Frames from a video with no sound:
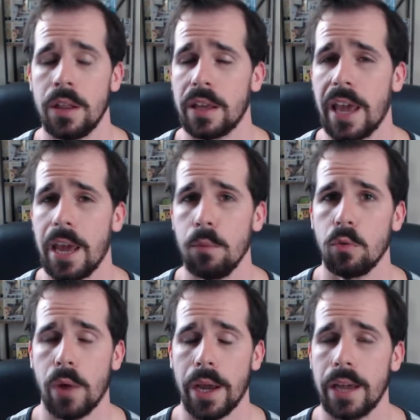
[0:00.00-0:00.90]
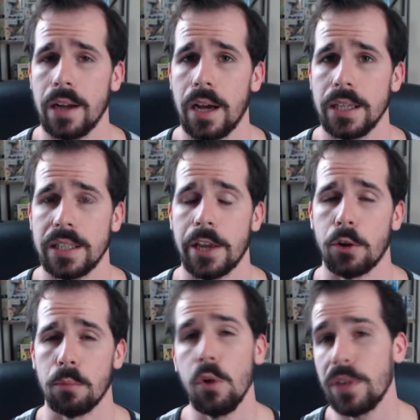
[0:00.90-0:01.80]
The game will recognize that
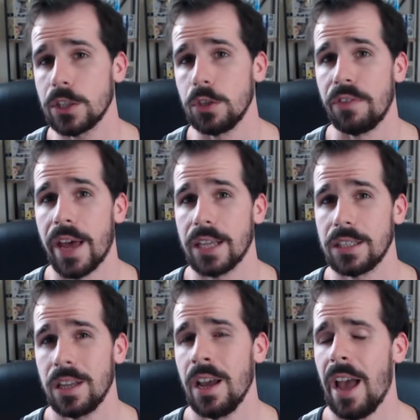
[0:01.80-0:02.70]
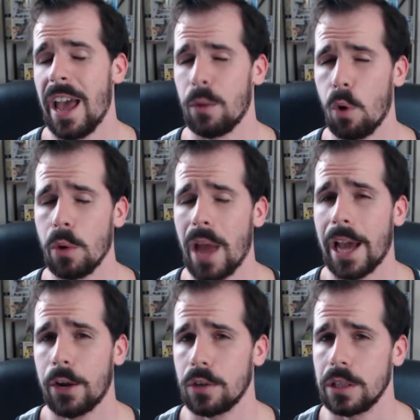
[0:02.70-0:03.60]
you're moving too fast and it won't
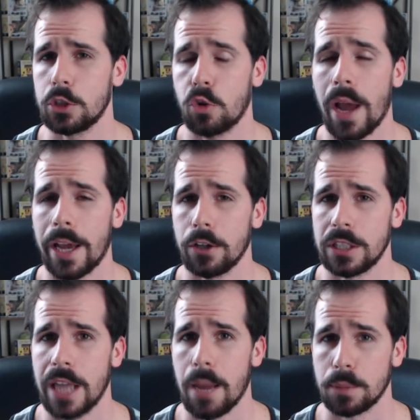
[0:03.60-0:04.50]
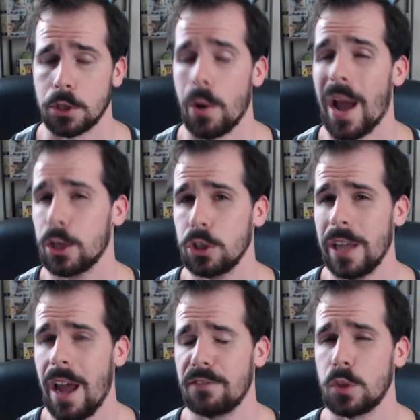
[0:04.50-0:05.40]
accurately track your steps. You
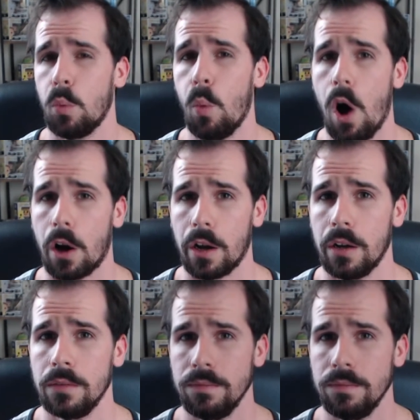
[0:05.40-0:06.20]
actually have to walk.